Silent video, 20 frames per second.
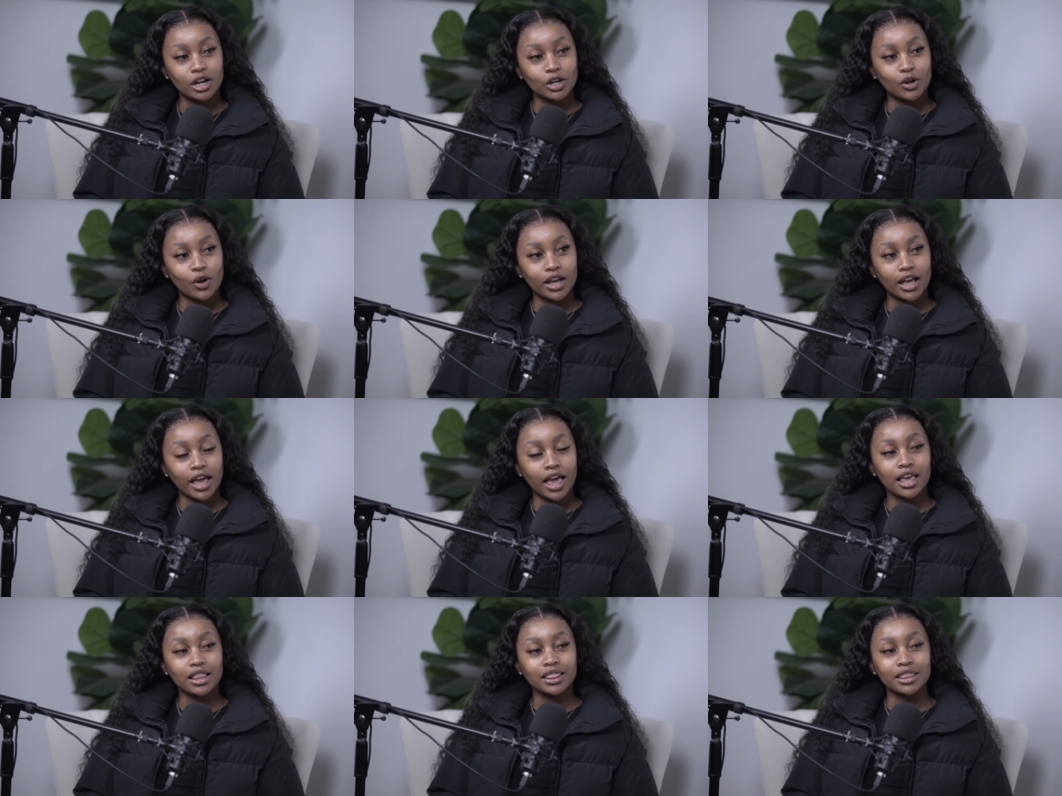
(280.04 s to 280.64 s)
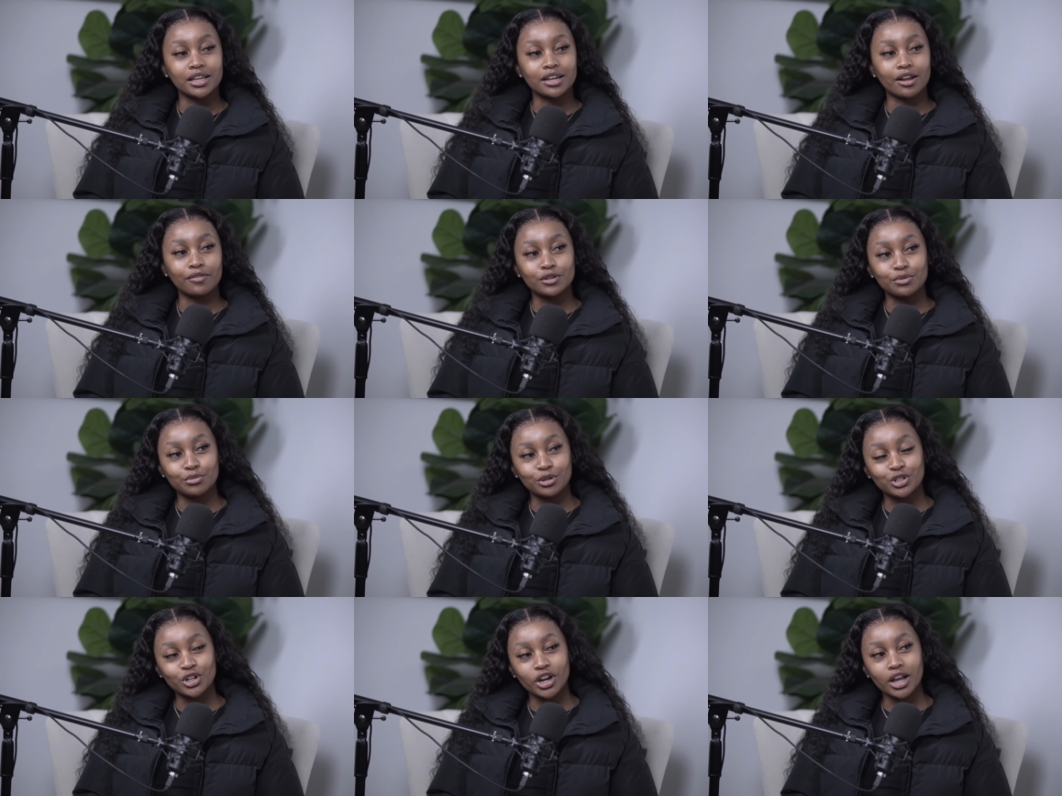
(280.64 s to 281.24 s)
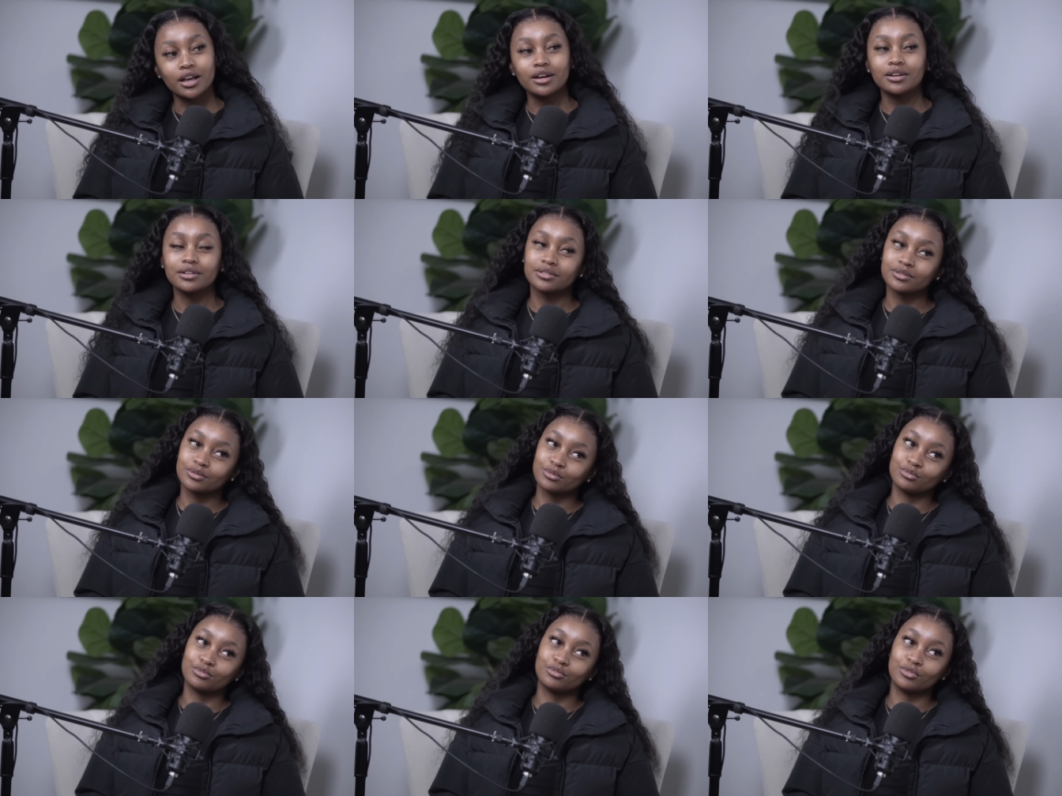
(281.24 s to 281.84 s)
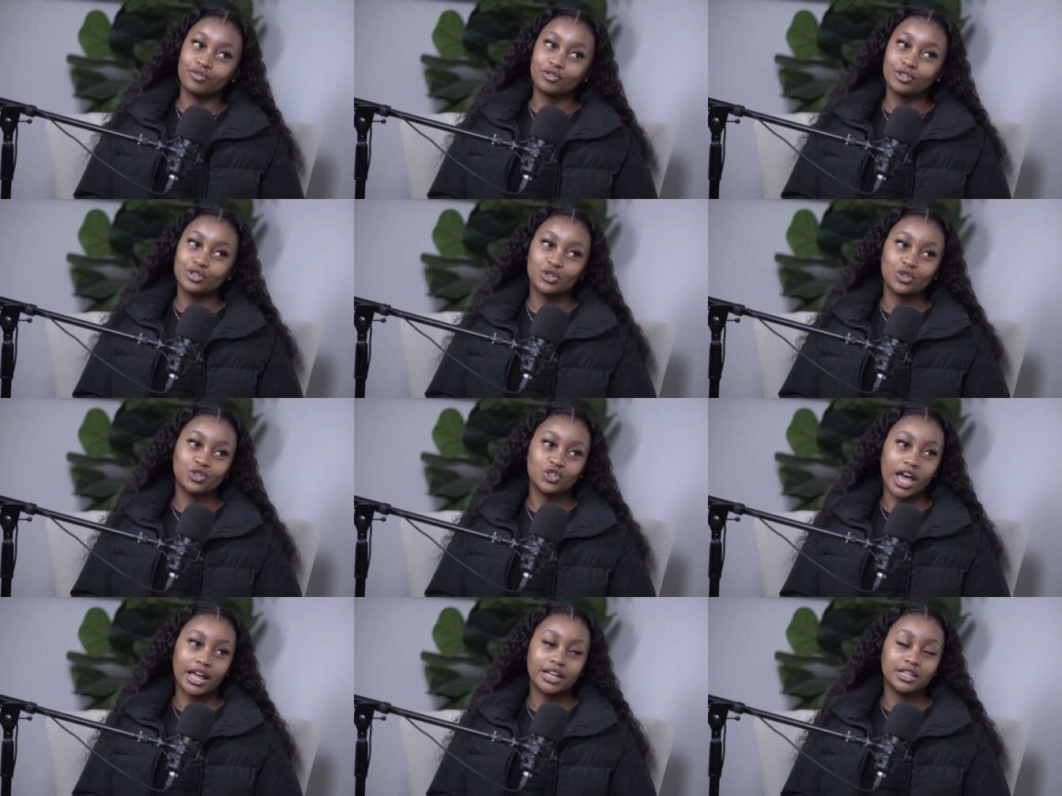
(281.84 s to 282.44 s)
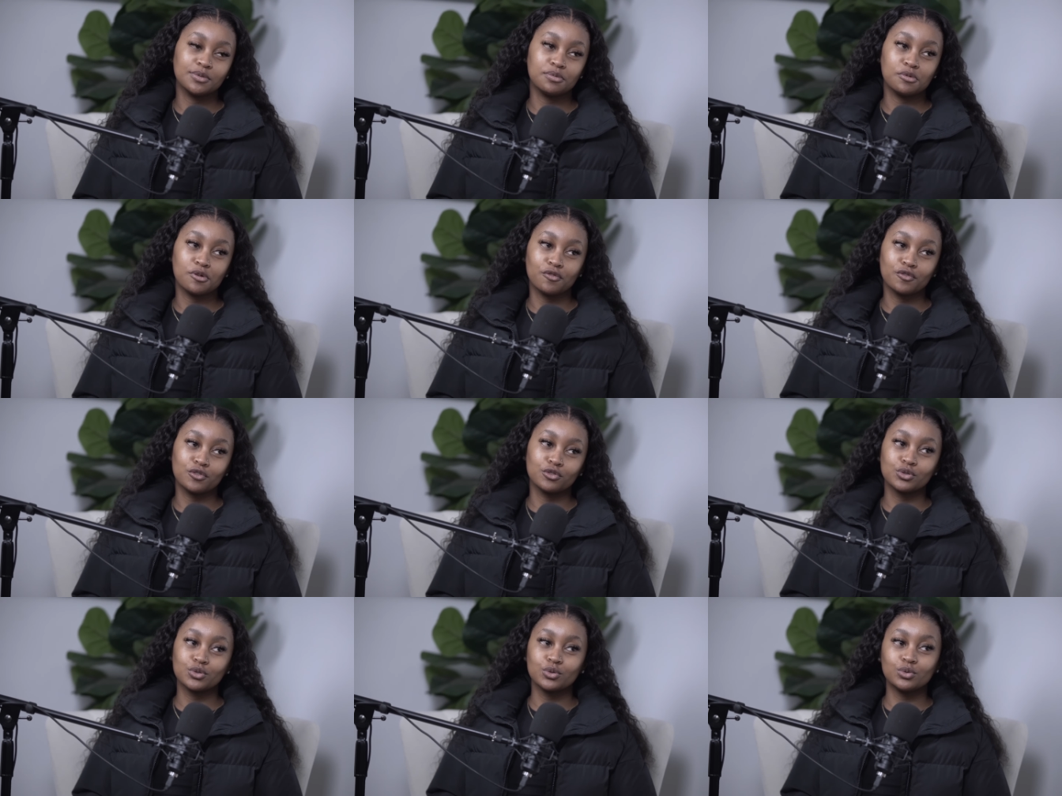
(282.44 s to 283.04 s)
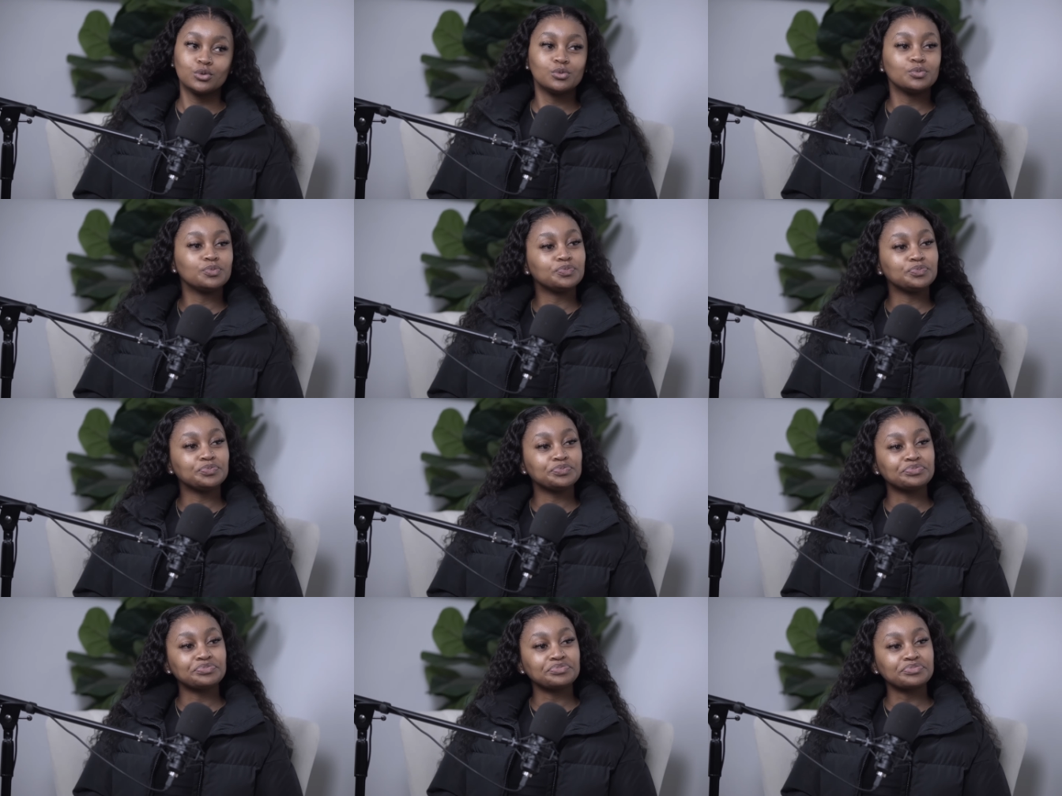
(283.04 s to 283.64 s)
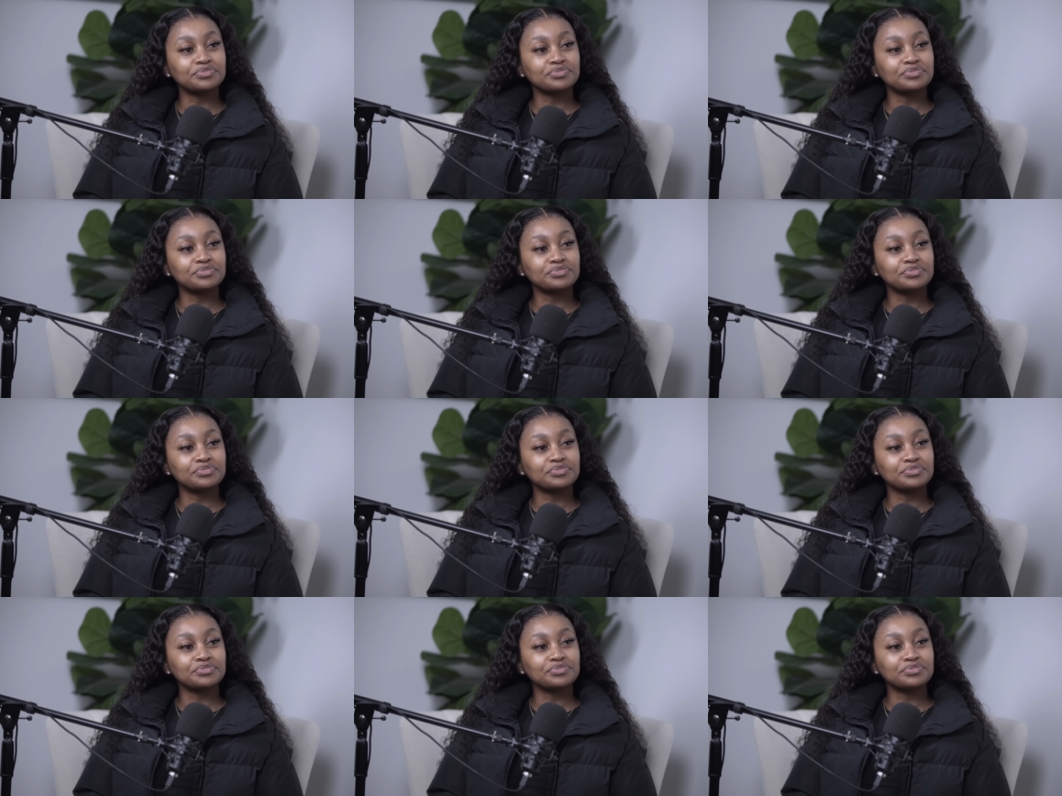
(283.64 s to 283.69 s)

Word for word: Qwaqwa, and then after matric moved to Johannesburg for school. So I'm